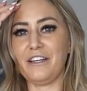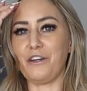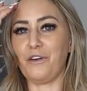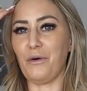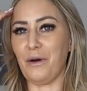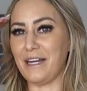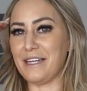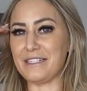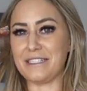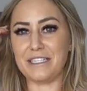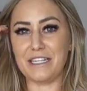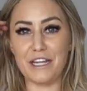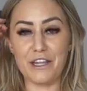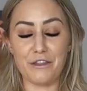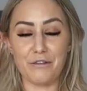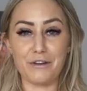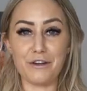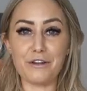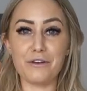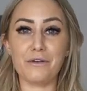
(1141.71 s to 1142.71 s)
quite
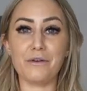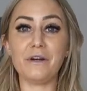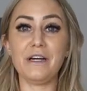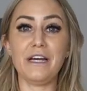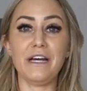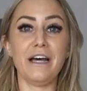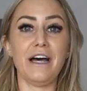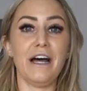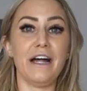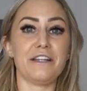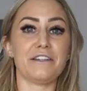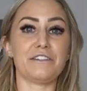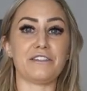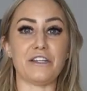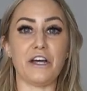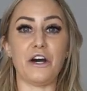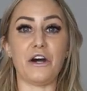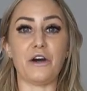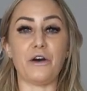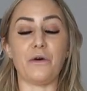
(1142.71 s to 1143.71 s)
see-through.
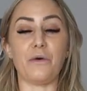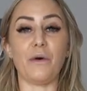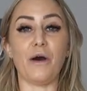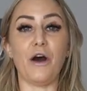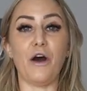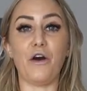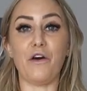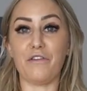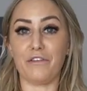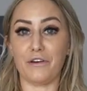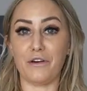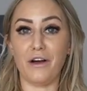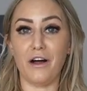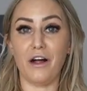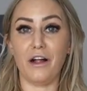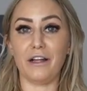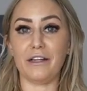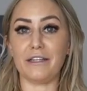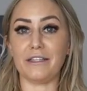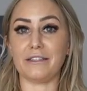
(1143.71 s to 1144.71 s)
So
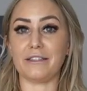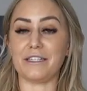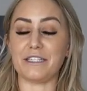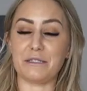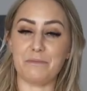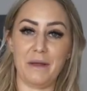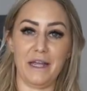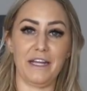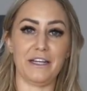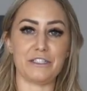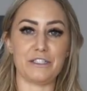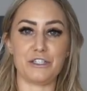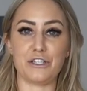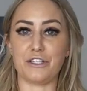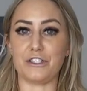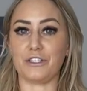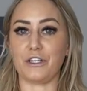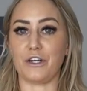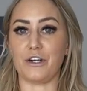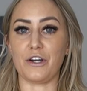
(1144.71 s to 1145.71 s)
overall, these pants
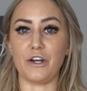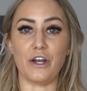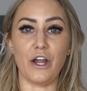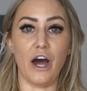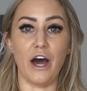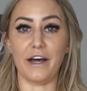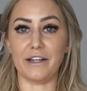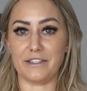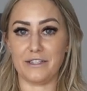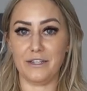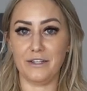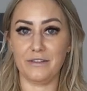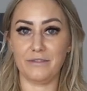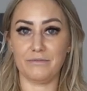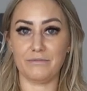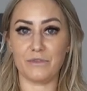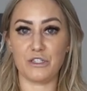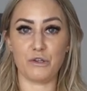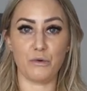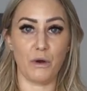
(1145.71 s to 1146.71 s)
just are not
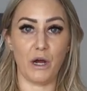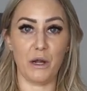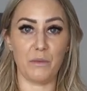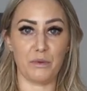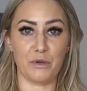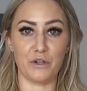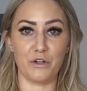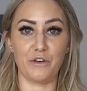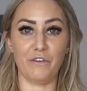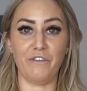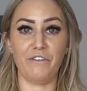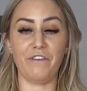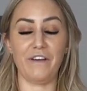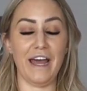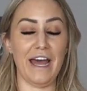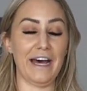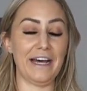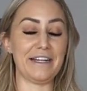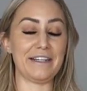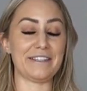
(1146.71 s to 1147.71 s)
squat proof.
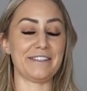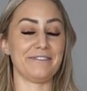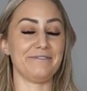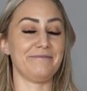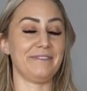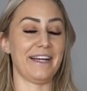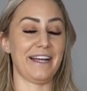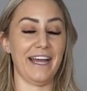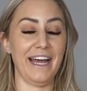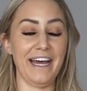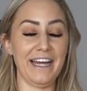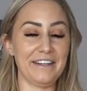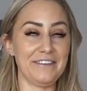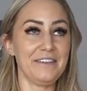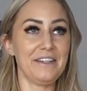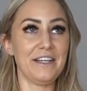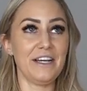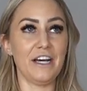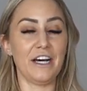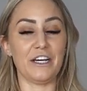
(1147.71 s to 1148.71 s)
And
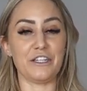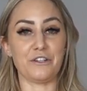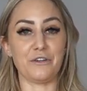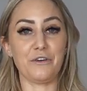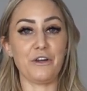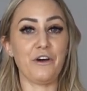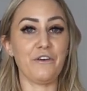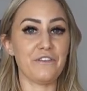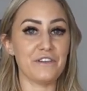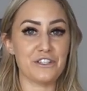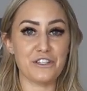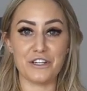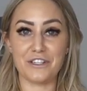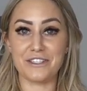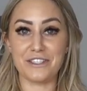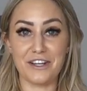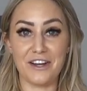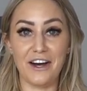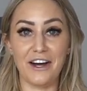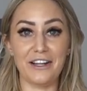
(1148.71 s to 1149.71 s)
again, I don't know if it's
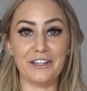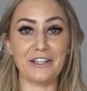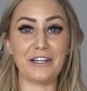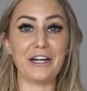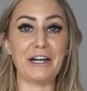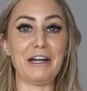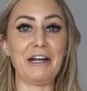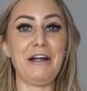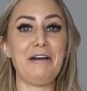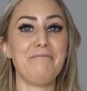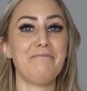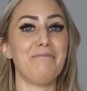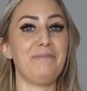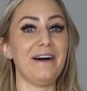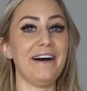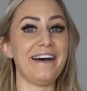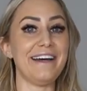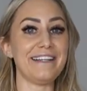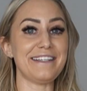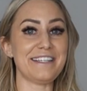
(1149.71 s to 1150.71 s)
just the color,
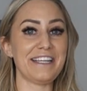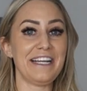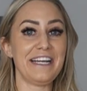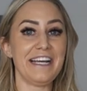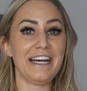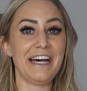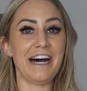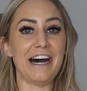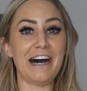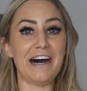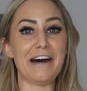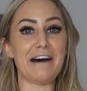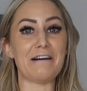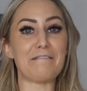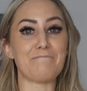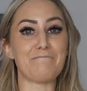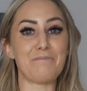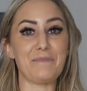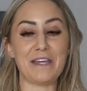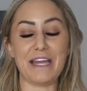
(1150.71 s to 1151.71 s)
but
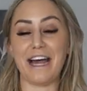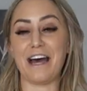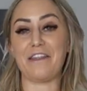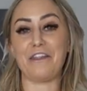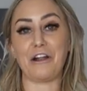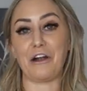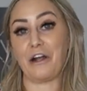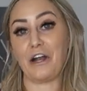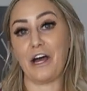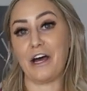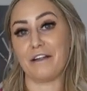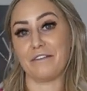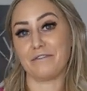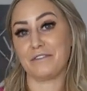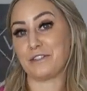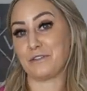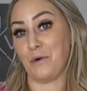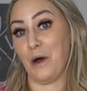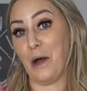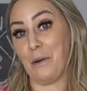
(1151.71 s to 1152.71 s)
yeah, they're
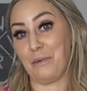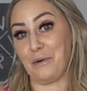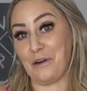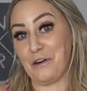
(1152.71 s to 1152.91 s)
not squat